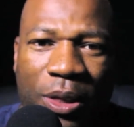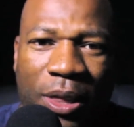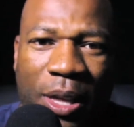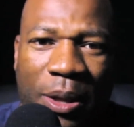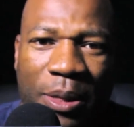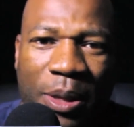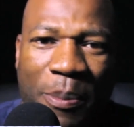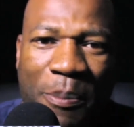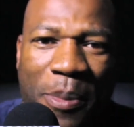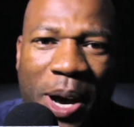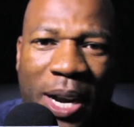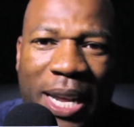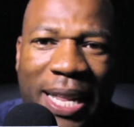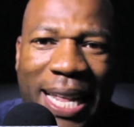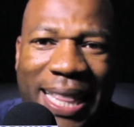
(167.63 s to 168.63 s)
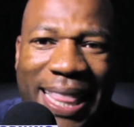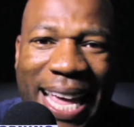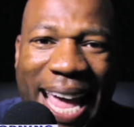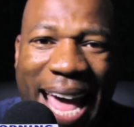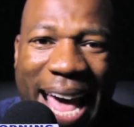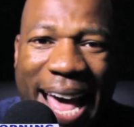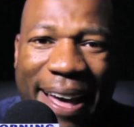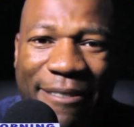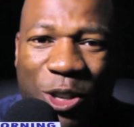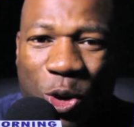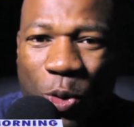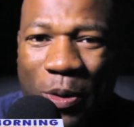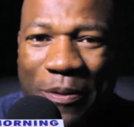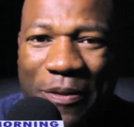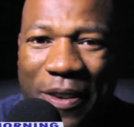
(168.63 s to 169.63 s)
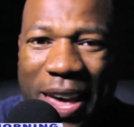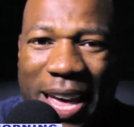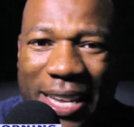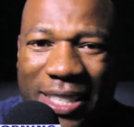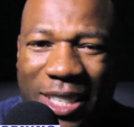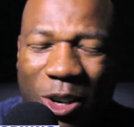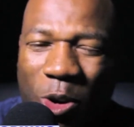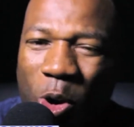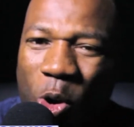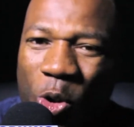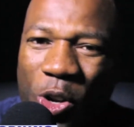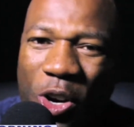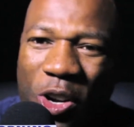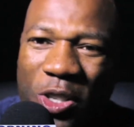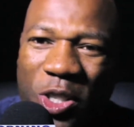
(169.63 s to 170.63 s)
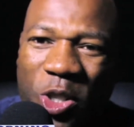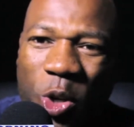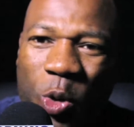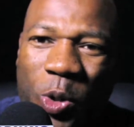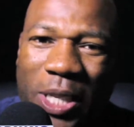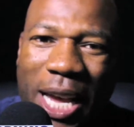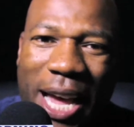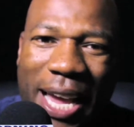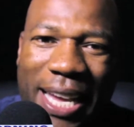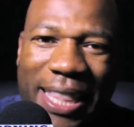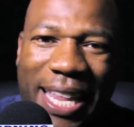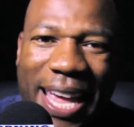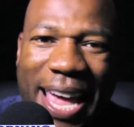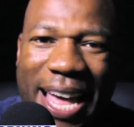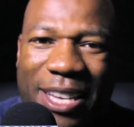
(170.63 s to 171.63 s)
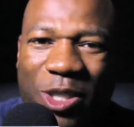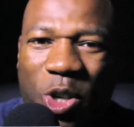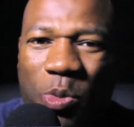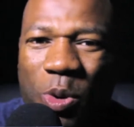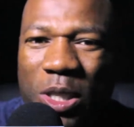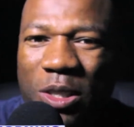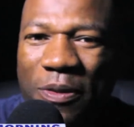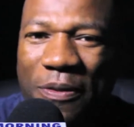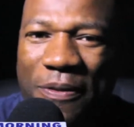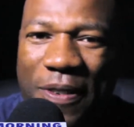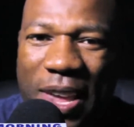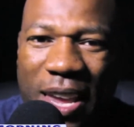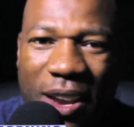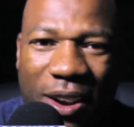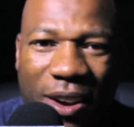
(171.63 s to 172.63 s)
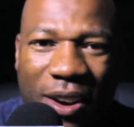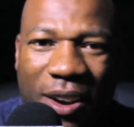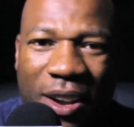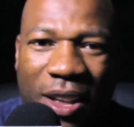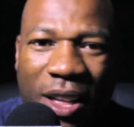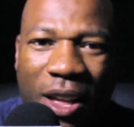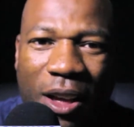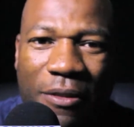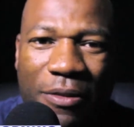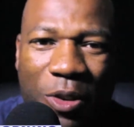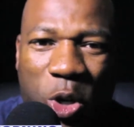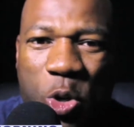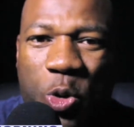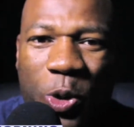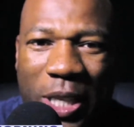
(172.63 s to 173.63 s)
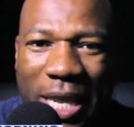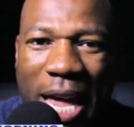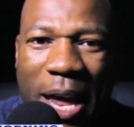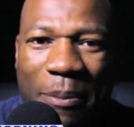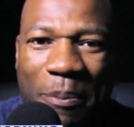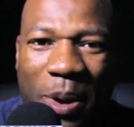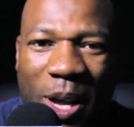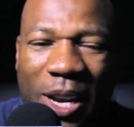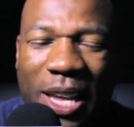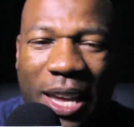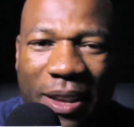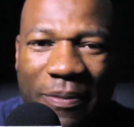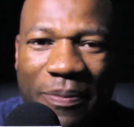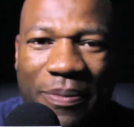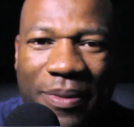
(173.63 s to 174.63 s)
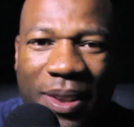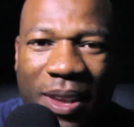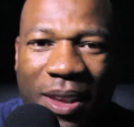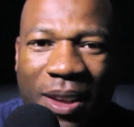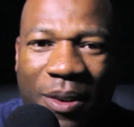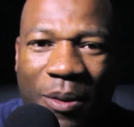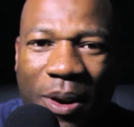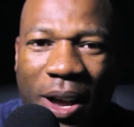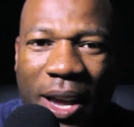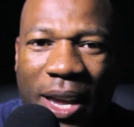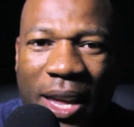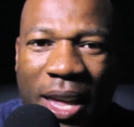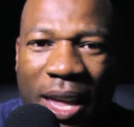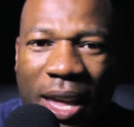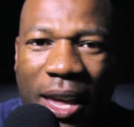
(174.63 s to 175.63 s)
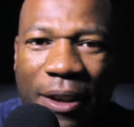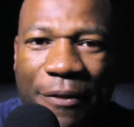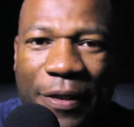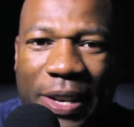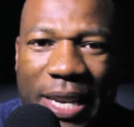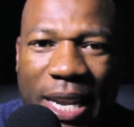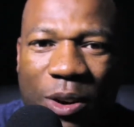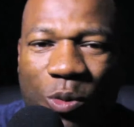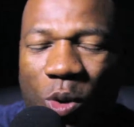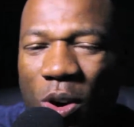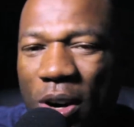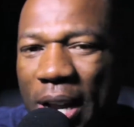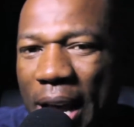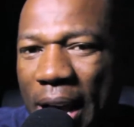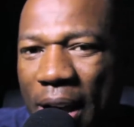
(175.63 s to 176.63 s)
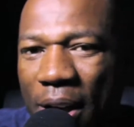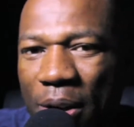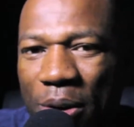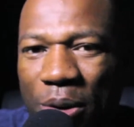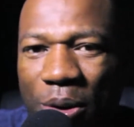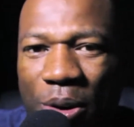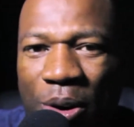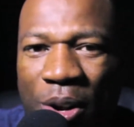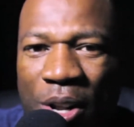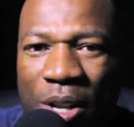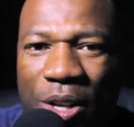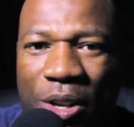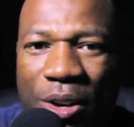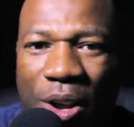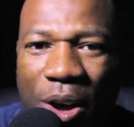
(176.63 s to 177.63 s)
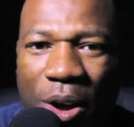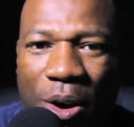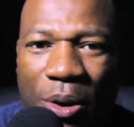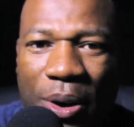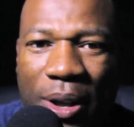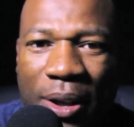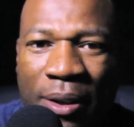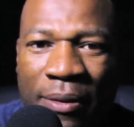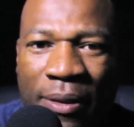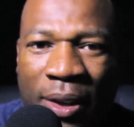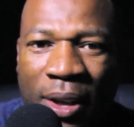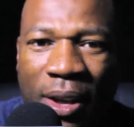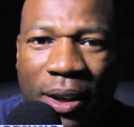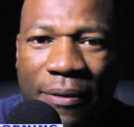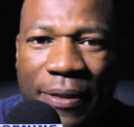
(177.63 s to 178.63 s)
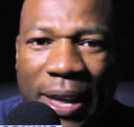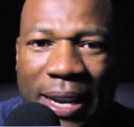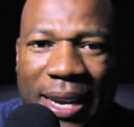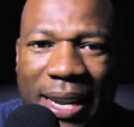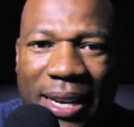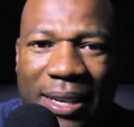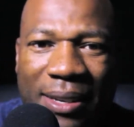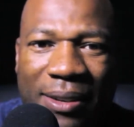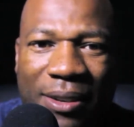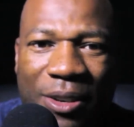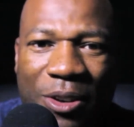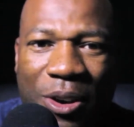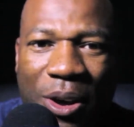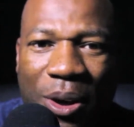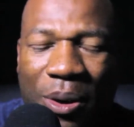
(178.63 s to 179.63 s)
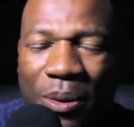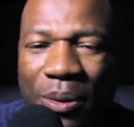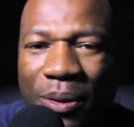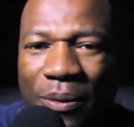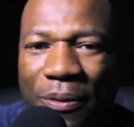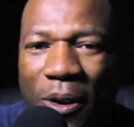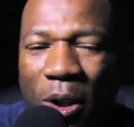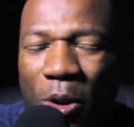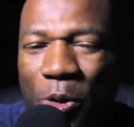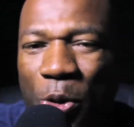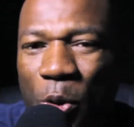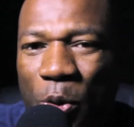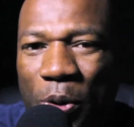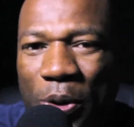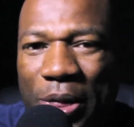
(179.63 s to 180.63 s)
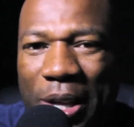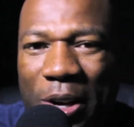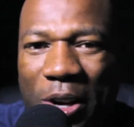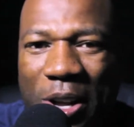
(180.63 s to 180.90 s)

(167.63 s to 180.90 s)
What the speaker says: the money that they have to invest. They're holding on so tight, and they had so much fear of losing that money, right? If it didn't work out, or, if they didn't, follow through with their